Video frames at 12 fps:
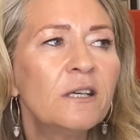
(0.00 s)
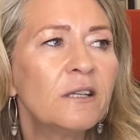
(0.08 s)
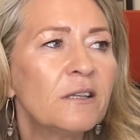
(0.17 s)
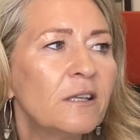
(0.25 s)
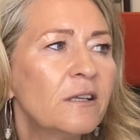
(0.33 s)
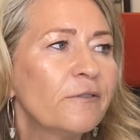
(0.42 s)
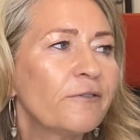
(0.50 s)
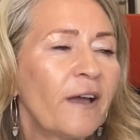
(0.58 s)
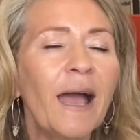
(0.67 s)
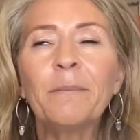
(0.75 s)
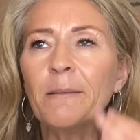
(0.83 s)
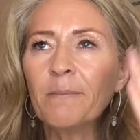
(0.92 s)
the
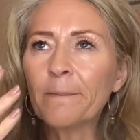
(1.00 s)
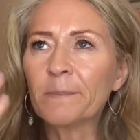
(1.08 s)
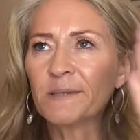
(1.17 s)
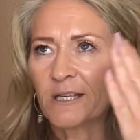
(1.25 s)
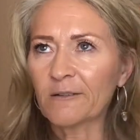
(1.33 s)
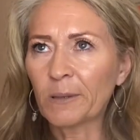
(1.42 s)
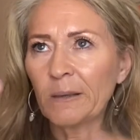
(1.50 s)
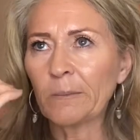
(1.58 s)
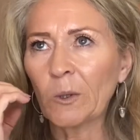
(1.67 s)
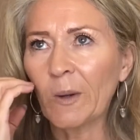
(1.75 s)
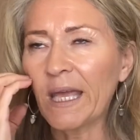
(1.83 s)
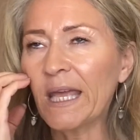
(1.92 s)
family members that have been
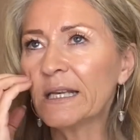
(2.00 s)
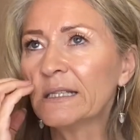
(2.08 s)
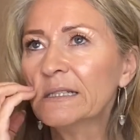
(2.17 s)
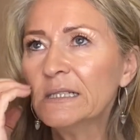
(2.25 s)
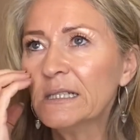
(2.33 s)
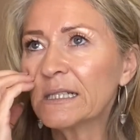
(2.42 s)
brought in,